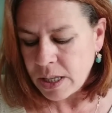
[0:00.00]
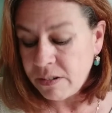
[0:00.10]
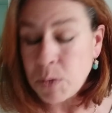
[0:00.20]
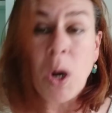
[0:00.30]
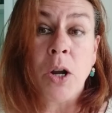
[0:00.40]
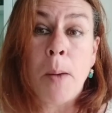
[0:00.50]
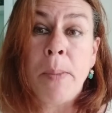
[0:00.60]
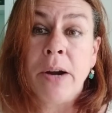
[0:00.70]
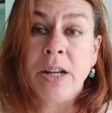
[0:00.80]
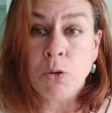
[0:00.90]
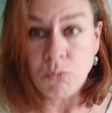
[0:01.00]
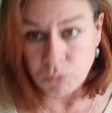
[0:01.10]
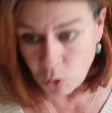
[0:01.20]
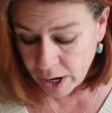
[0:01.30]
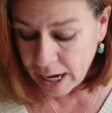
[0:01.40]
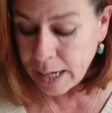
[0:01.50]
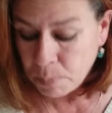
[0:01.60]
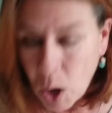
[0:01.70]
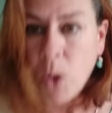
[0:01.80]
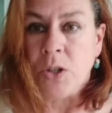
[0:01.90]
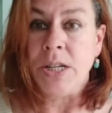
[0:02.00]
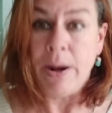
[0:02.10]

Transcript: There is one apparently called Royally Blonde.